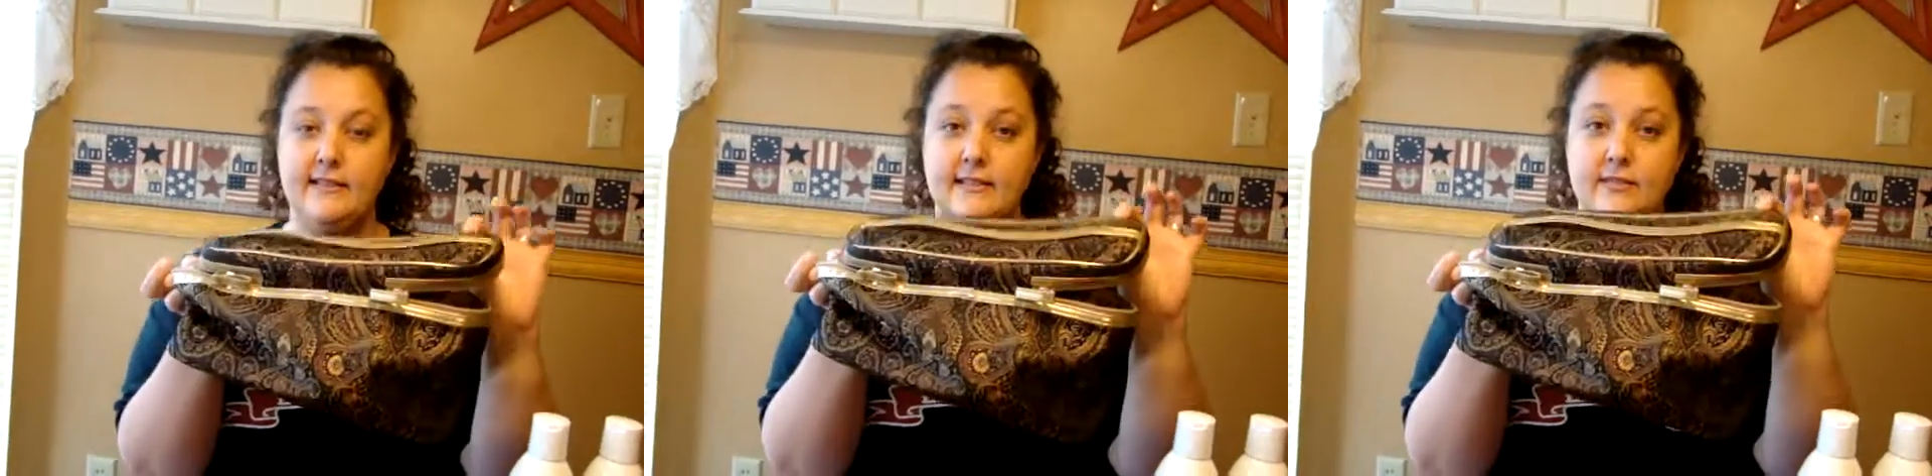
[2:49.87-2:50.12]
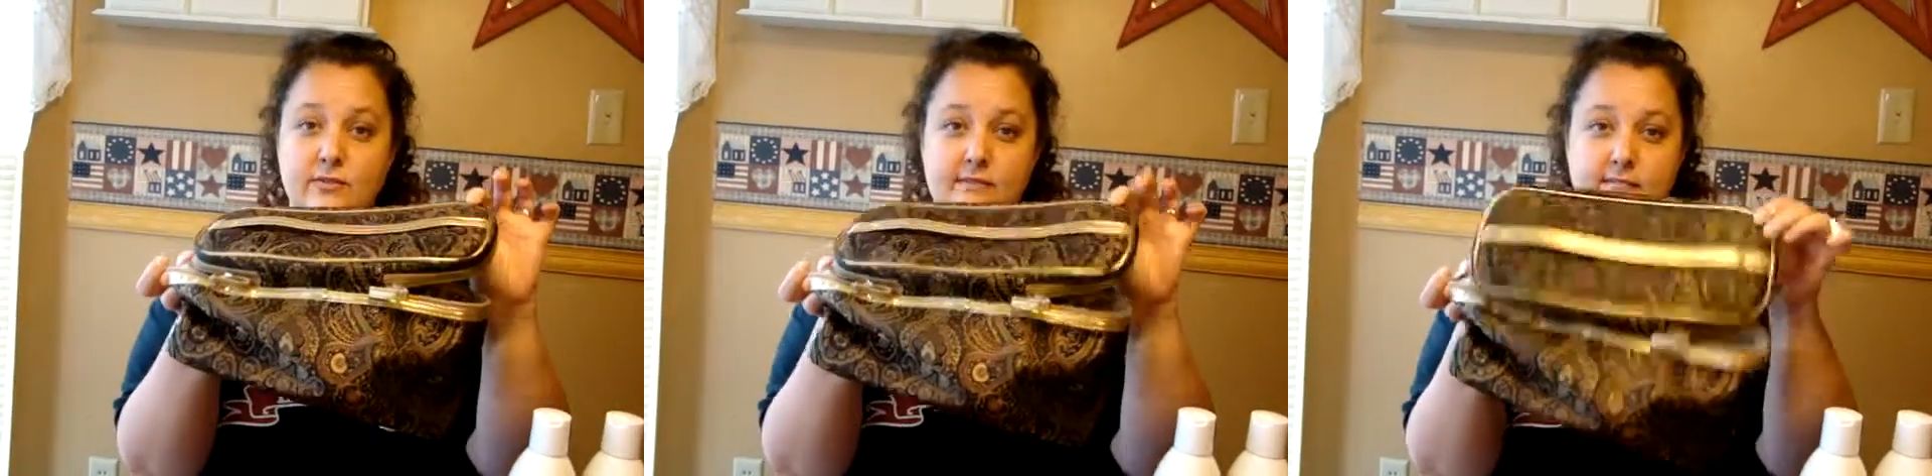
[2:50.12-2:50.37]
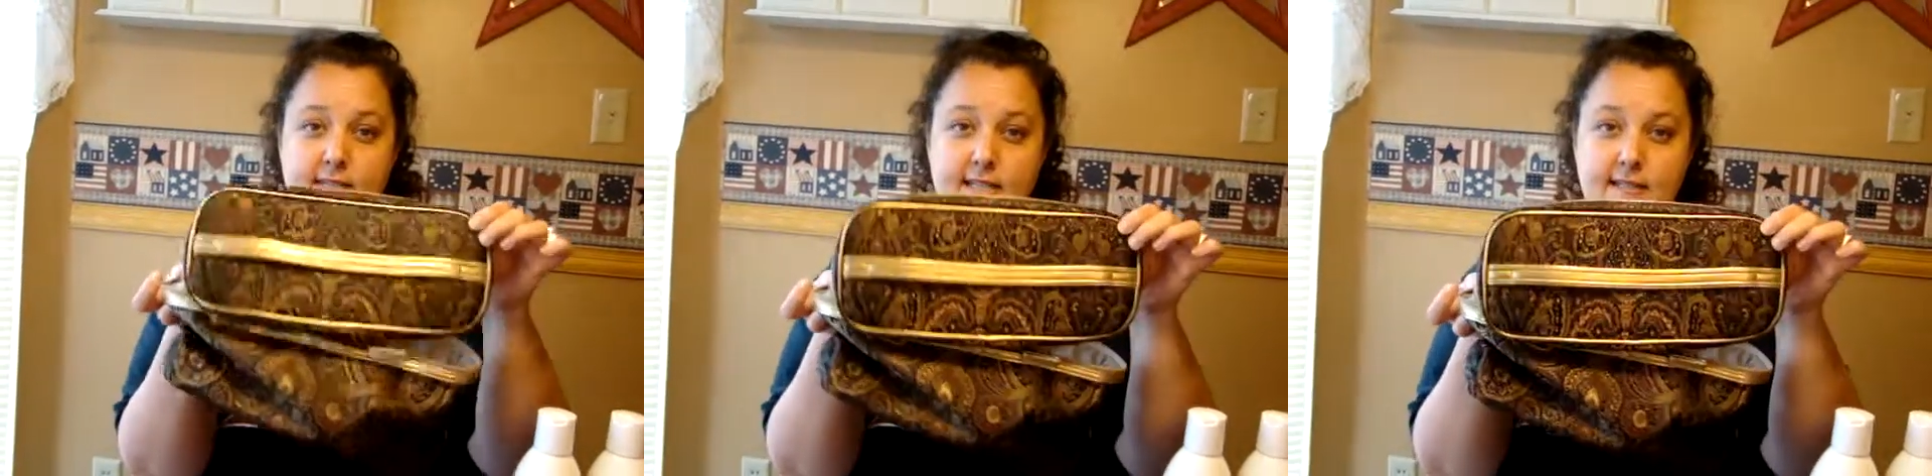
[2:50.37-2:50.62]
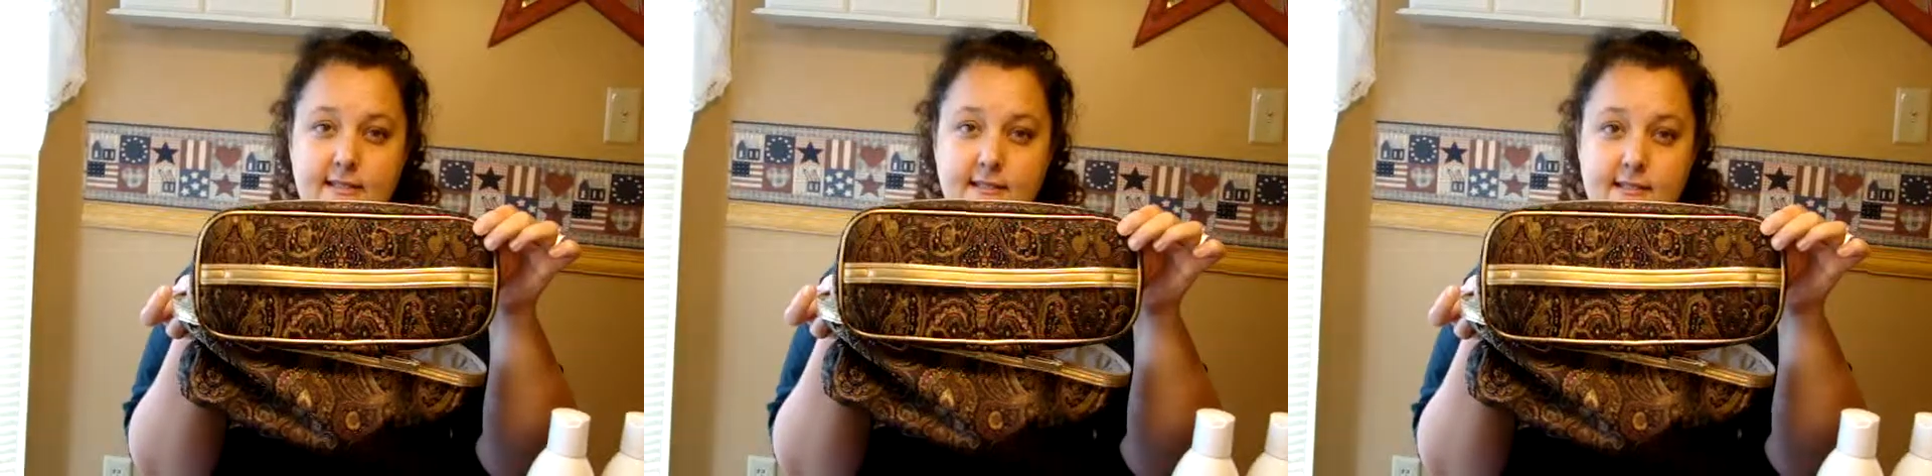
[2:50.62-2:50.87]
this
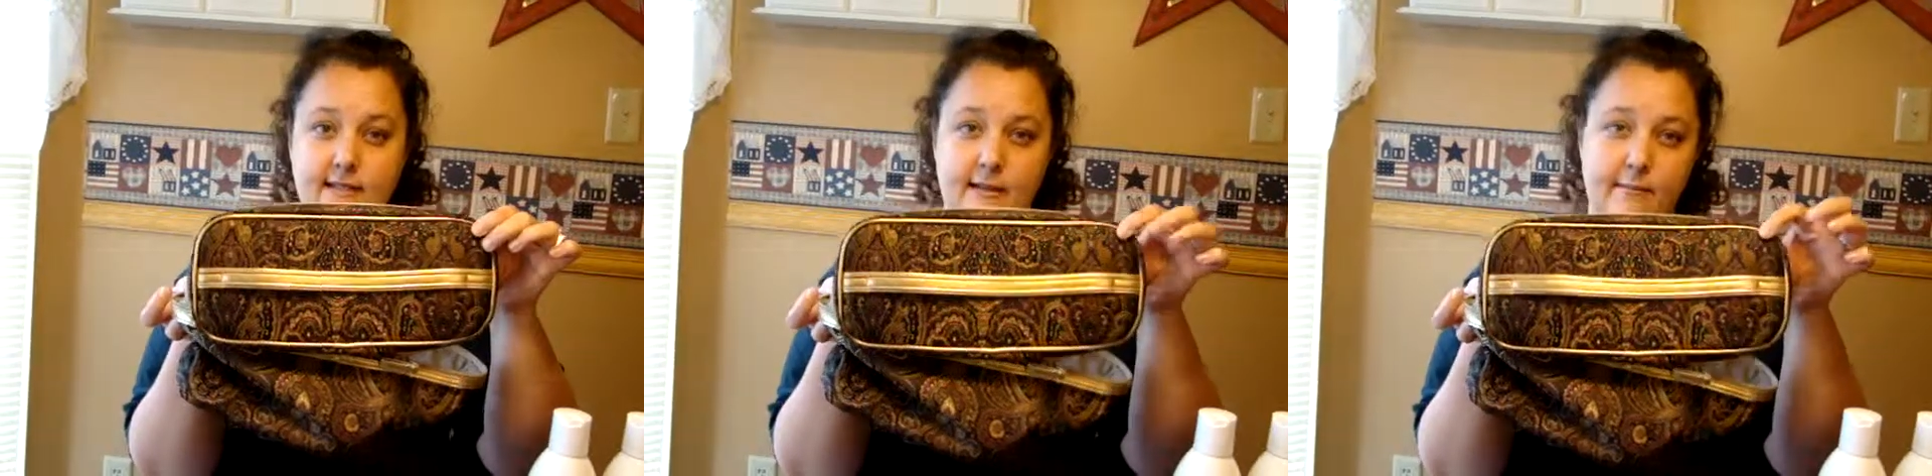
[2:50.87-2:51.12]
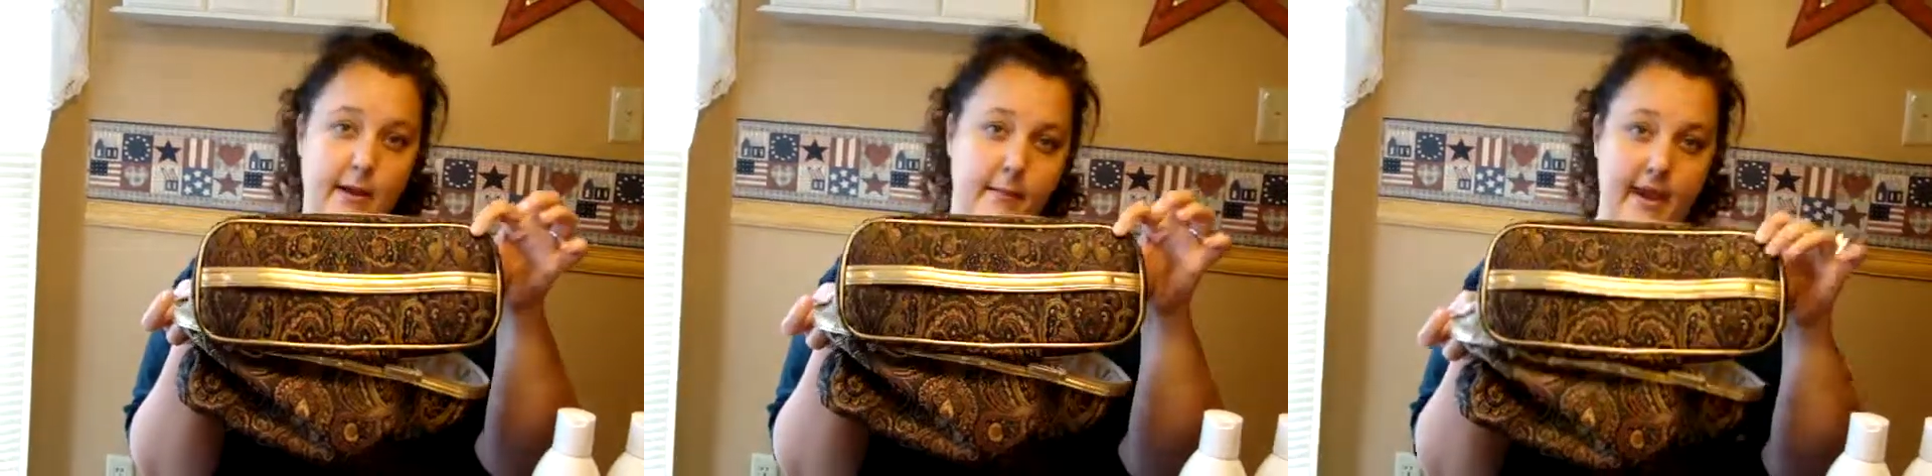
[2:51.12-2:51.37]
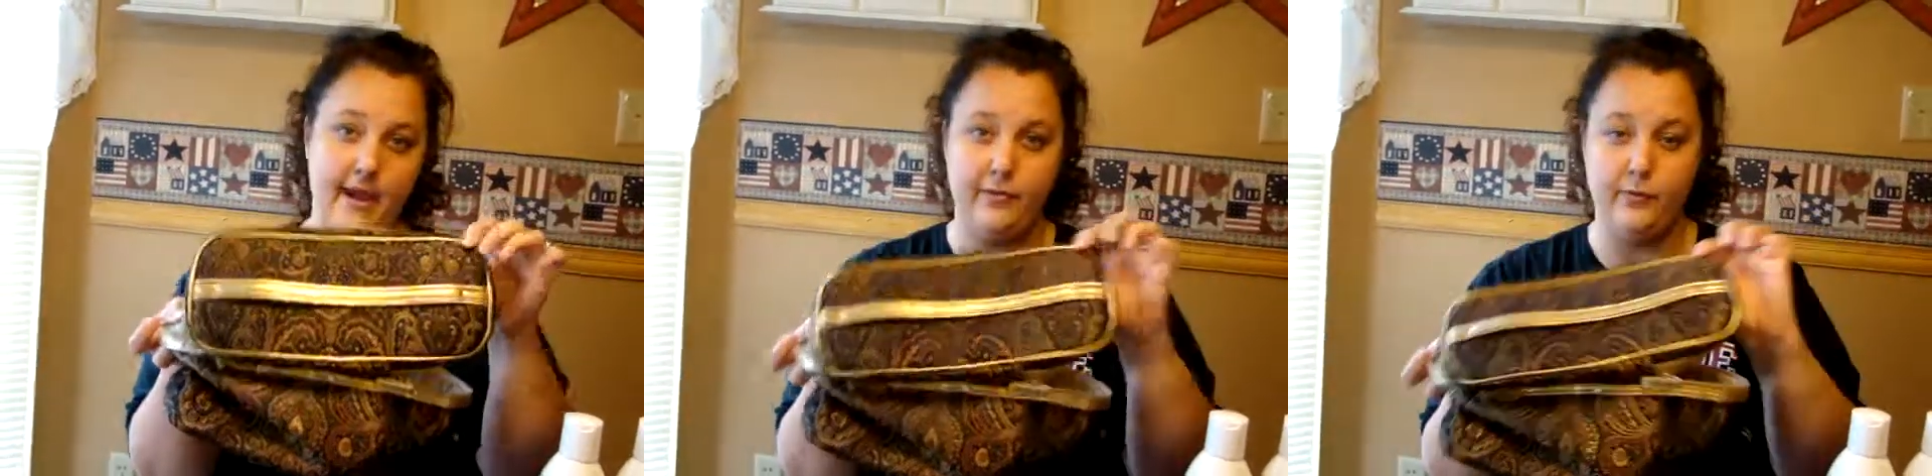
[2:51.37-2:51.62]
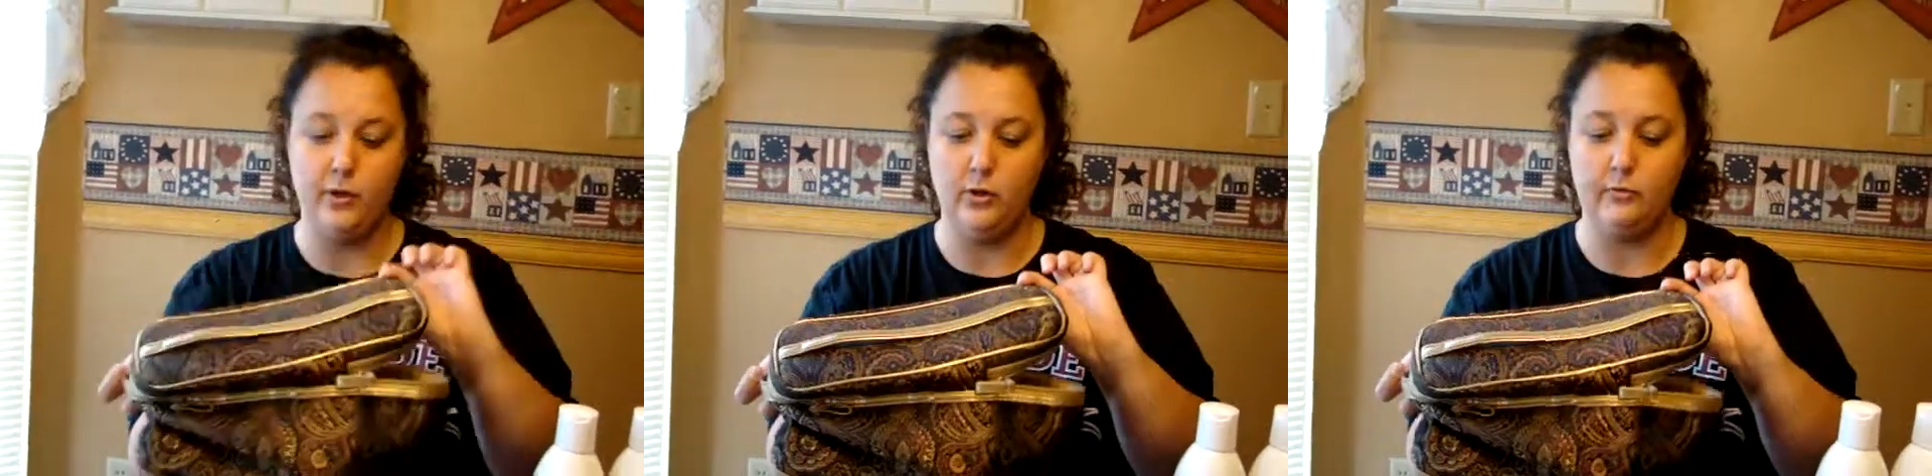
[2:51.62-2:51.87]
sits in my
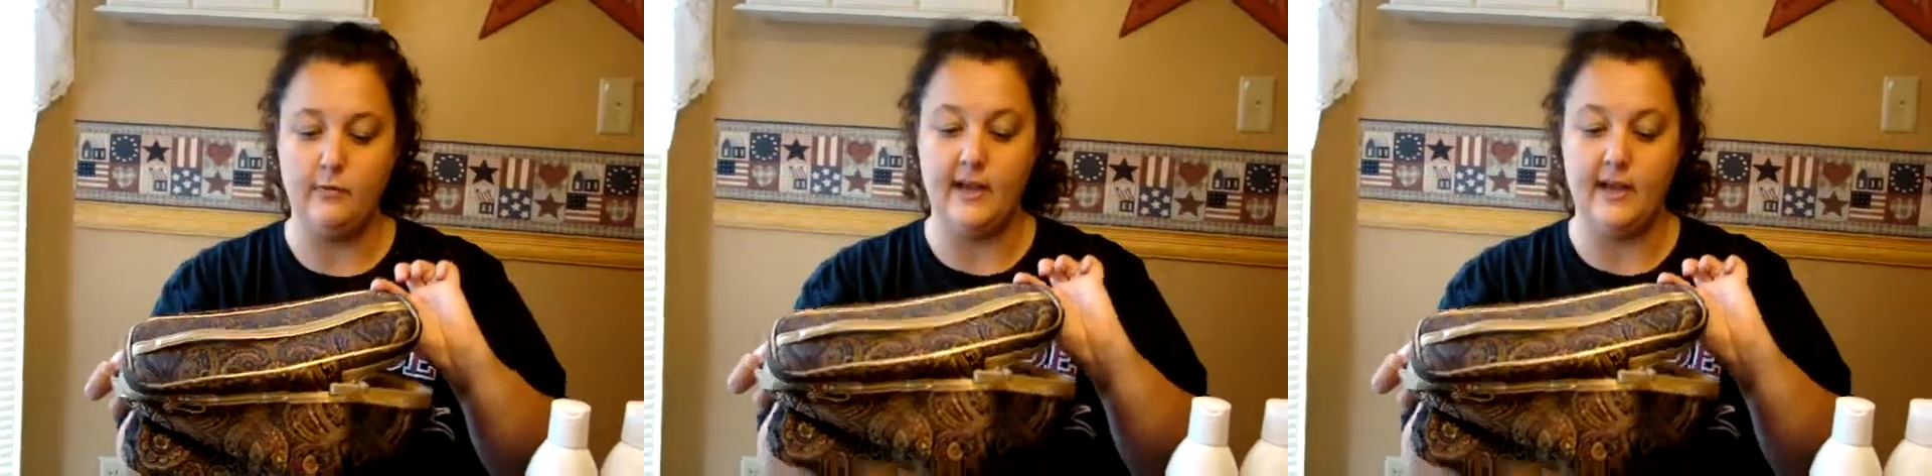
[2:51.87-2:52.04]
bathroom.